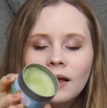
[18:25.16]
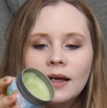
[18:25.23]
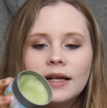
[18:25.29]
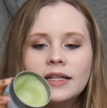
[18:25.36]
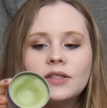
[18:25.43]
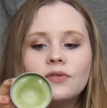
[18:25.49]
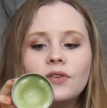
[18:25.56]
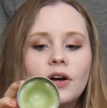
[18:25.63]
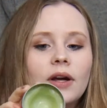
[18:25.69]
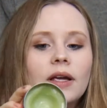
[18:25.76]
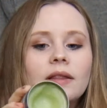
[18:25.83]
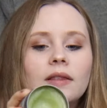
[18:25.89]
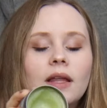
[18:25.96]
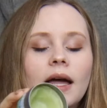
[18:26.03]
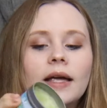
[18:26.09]
It's very
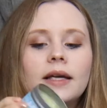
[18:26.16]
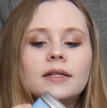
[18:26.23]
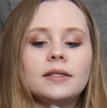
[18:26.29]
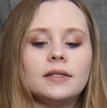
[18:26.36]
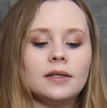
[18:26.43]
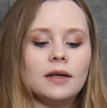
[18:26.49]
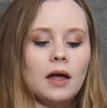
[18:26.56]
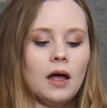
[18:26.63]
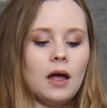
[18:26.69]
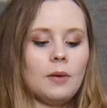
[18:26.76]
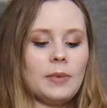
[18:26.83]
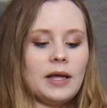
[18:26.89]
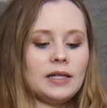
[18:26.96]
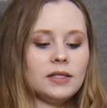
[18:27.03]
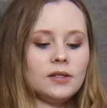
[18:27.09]
light.
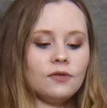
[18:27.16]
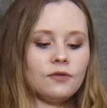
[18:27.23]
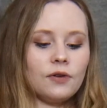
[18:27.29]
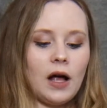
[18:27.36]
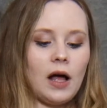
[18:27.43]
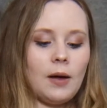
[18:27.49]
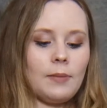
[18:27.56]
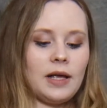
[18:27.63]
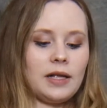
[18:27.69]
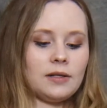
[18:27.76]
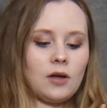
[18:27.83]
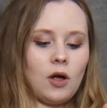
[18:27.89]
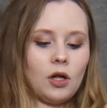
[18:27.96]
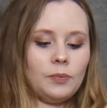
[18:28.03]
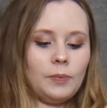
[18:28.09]
It's
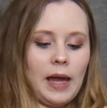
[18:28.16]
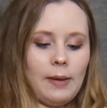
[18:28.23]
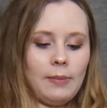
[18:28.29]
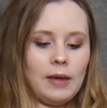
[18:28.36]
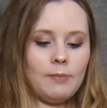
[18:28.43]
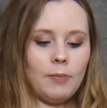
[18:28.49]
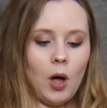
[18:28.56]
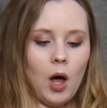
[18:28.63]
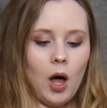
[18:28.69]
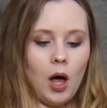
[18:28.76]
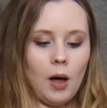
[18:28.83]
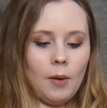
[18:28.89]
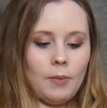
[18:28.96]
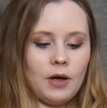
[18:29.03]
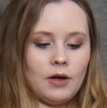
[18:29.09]
called Baby
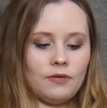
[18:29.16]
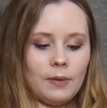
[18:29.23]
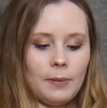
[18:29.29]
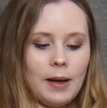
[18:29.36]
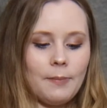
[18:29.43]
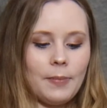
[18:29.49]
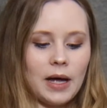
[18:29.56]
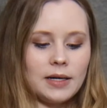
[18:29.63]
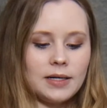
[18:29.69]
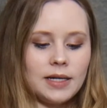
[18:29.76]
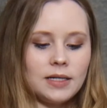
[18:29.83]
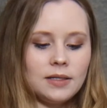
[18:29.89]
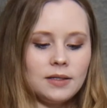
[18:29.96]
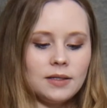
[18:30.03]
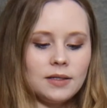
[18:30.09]
Balm from
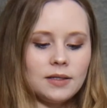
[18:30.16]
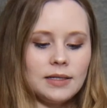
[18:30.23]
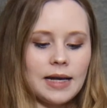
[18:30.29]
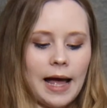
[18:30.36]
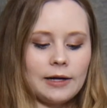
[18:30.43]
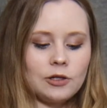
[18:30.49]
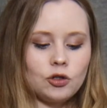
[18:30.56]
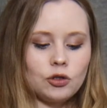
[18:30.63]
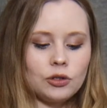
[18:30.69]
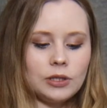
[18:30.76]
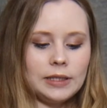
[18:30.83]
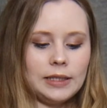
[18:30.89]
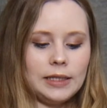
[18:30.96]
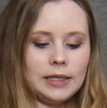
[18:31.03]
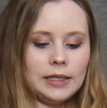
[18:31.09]
Abundance
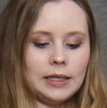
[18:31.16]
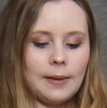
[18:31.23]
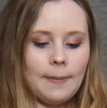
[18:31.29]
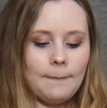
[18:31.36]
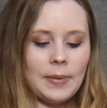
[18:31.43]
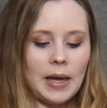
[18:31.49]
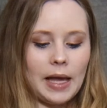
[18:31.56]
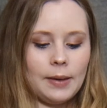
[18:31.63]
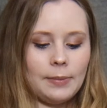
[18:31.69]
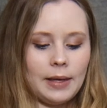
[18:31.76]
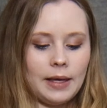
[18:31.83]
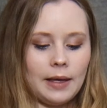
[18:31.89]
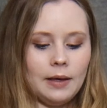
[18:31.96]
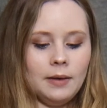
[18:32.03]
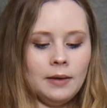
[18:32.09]
Naturally
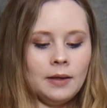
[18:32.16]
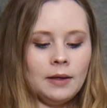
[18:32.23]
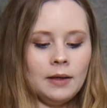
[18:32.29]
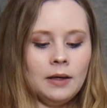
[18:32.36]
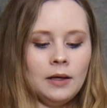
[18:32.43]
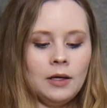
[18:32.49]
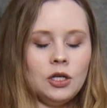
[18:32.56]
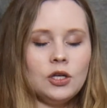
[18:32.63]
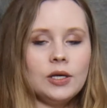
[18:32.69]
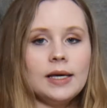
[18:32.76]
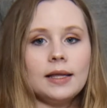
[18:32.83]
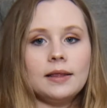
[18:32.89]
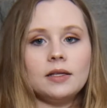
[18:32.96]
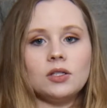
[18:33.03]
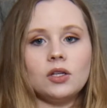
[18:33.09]
Baby. You can
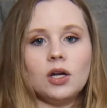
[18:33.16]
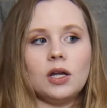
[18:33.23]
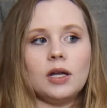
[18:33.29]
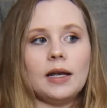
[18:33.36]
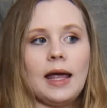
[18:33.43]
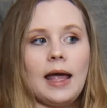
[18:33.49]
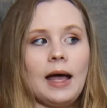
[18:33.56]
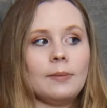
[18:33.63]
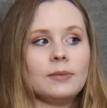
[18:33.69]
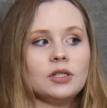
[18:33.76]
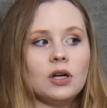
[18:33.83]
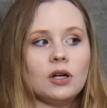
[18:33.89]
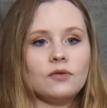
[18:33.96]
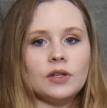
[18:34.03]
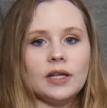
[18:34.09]
get this on
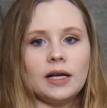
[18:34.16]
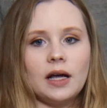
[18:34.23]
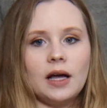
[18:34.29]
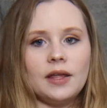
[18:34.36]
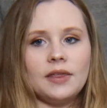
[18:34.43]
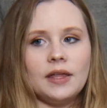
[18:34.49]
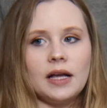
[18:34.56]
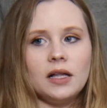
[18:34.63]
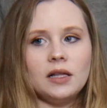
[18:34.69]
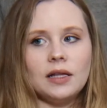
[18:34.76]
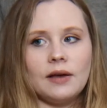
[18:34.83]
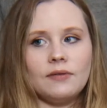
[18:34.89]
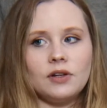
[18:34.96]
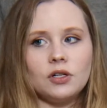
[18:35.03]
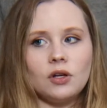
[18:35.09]
Amazon for like, I think
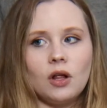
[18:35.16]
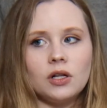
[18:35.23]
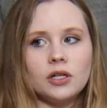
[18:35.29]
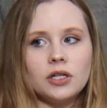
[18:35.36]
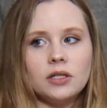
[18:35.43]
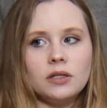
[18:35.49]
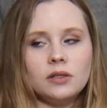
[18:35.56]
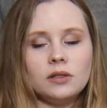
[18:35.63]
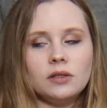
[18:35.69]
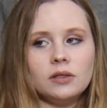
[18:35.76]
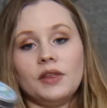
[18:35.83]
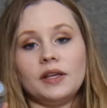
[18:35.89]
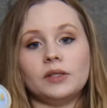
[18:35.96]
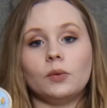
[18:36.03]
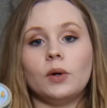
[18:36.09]
$11.
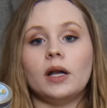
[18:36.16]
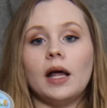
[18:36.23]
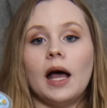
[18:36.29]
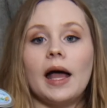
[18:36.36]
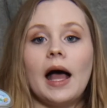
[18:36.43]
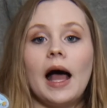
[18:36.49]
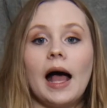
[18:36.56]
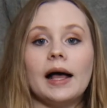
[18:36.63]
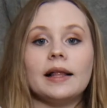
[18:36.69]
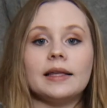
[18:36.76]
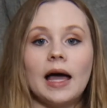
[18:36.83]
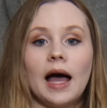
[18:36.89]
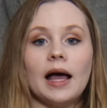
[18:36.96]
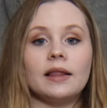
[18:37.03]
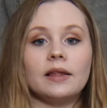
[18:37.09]
This one I highly,
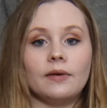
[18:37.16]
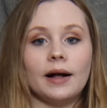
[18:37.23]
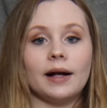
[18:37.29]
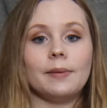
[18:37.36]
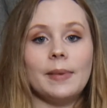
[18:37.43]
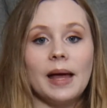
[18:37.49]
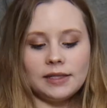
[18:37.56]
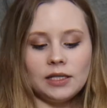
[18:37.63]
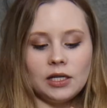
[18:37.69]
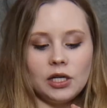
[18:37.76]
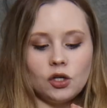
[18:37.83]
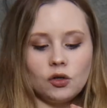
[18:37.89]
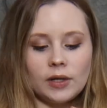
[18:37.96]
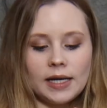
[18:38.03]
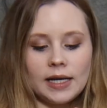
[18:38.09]
highly recommend. The
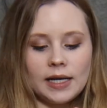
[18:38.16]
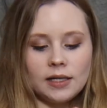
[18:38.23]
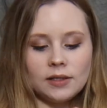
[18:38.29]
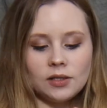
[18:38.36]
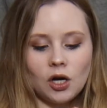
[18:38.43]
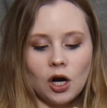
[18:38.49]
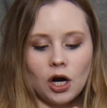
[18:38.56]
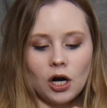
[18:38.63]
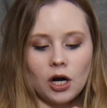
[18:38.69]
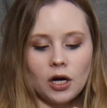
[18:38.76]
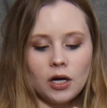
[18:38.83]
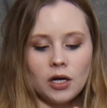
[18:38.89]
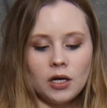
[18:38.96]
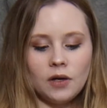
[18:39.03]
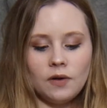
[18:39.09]
ingredients
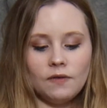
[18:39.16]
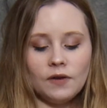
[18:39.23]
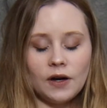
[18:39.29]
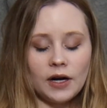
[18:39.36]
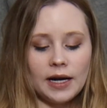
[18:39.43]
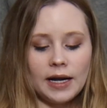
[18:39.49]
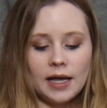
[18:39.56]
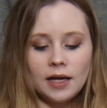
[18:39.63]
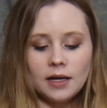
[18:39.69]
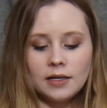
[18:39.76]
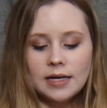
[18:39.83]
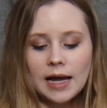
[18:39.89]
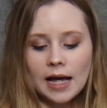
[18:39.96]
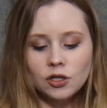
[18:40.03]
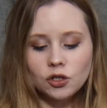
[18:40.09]
are very
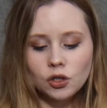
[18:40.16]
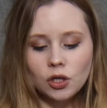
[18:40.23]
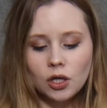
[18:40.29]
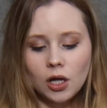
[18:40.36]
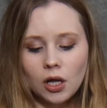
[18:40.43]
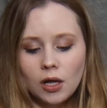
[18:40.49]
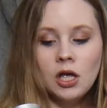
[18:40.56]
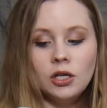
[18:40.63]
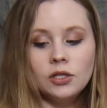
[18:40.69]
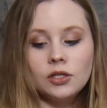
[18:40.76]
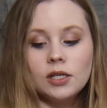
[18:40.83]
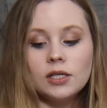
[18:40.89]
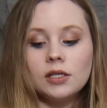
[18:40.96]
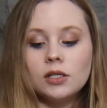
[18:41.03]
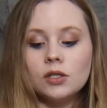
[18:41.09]
natural. So
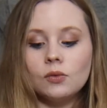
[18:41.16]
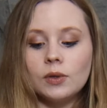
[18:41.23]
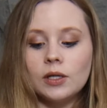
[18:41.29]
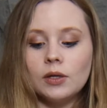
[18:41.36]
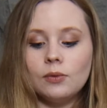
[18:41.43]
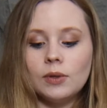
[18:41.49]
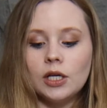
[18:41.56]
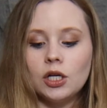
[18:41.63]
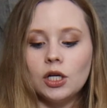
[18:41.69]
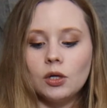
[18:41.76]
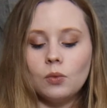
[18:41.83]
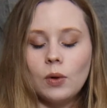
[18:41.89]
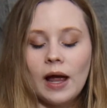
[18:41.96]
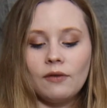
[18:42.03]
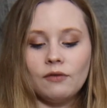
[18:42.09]
this is a really, really
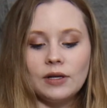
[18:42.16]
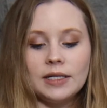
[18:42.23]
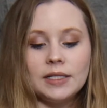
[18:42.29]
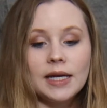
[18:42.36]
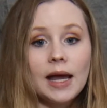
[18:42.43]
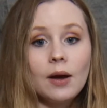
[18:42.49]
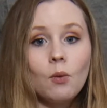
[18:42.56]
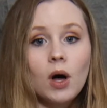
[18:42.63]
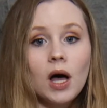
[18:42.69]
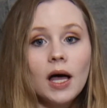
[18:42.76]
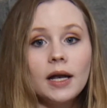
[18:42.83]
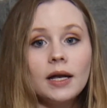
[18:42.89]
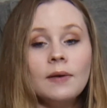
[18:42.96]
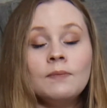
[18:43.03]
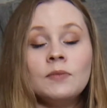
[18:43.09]
good everyday
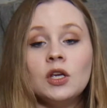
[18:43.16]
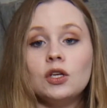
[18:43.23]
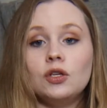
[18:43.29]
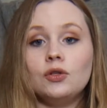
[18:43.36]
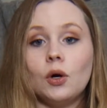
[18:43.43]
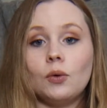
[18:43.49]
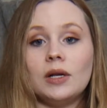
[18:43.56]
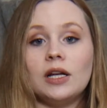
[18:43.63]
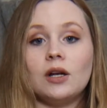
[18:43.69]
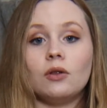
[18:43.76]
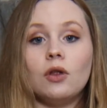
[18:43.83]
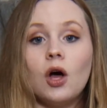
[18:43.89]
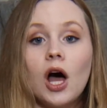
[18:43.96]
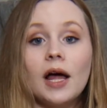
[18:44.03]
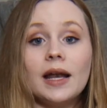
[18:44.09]
one. You don't need a
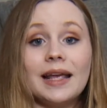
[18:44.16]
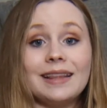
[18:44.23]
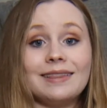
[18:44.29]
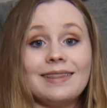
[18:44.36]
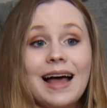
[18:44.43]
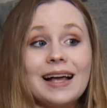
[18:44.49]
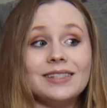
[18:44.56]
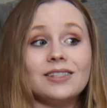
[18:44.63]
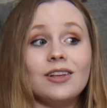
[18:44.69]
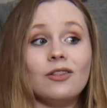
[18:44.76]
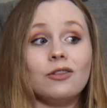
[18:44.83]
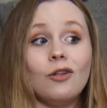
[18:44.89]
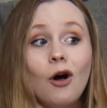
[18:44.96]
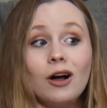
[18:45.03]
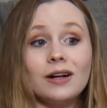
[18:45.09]
lot. It lasts a
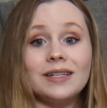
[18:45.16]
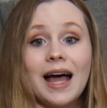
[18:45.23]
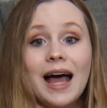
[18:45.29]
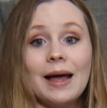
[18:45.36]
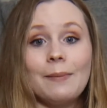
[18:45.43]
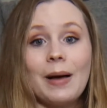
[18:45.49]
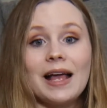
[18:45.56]
long time.